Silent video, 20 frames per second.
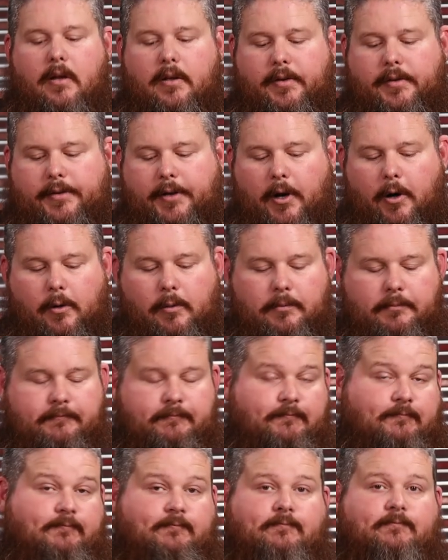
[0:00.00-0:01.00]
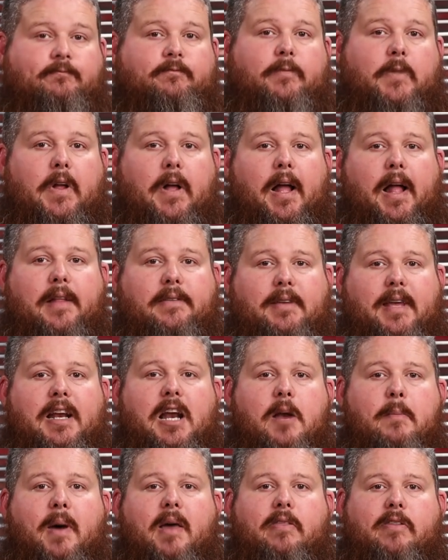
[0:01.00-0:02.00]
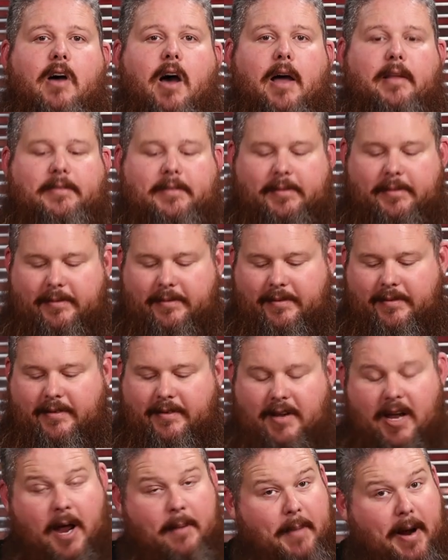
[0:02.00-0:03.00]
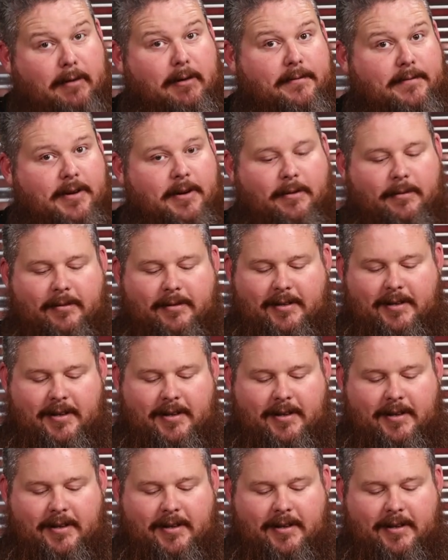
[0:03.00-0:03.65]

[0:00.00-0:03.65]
So let's get into my thoughts and my review.